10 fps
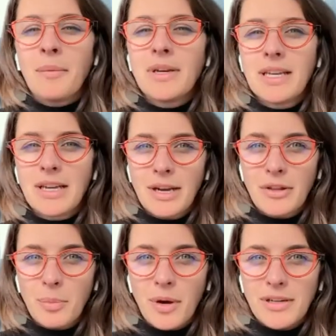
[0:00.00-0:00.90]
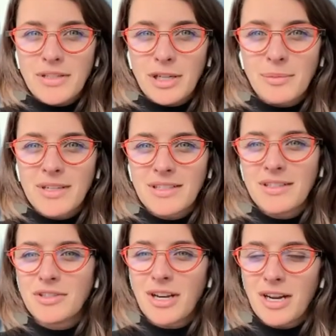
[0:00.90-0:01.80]
I'm going to take another pause here because
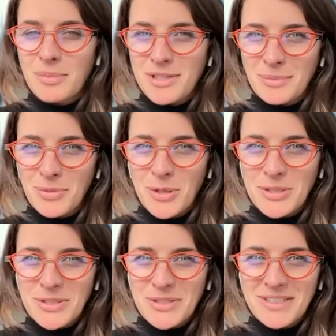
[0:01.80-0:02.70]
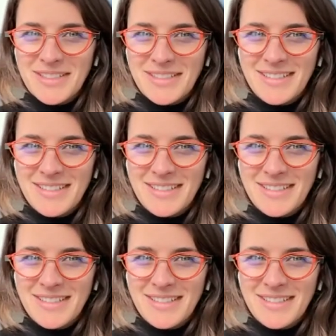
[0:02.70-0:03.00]
there's got to be some questions